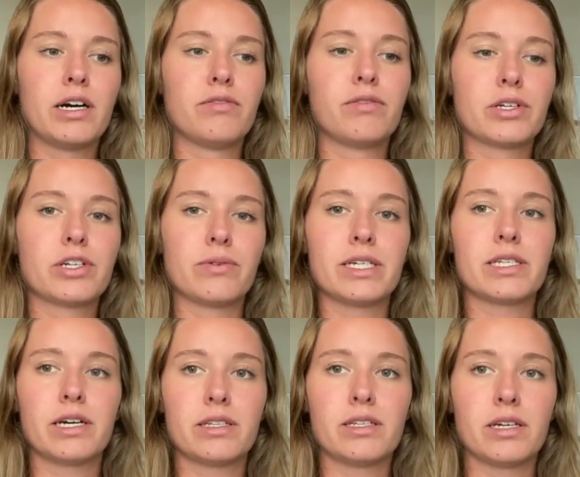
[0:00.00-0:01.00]
for
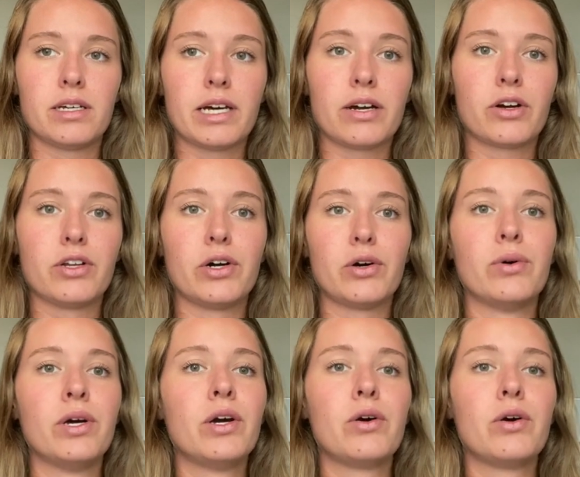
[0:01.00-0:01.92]
Theresa to let her know